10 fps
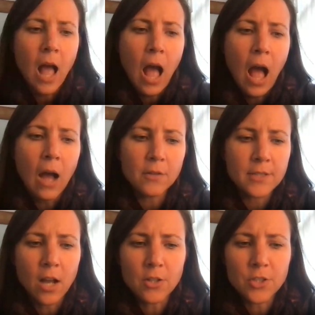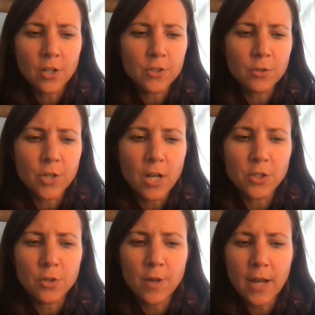how so
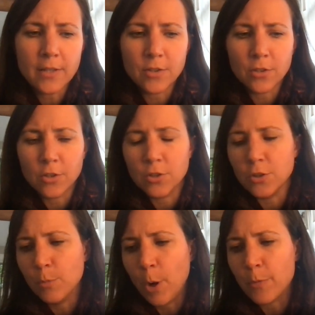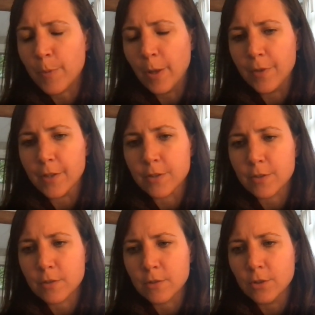so you guys you both built
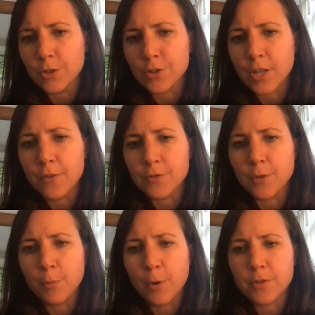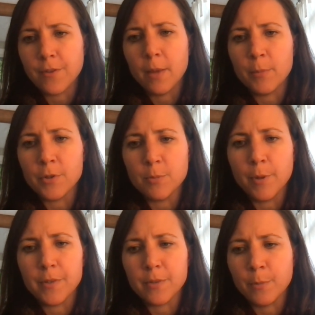this yourselves, you're both developers. You
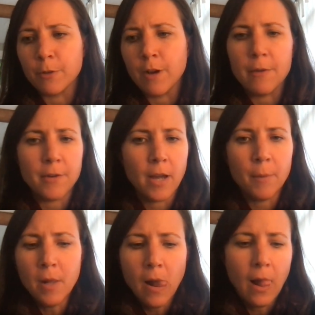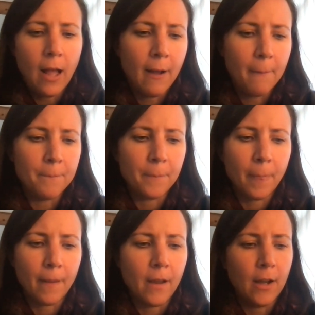built this from the ground up. Um,
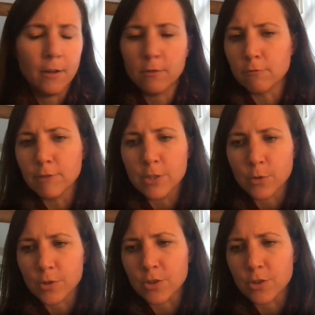uh, resources,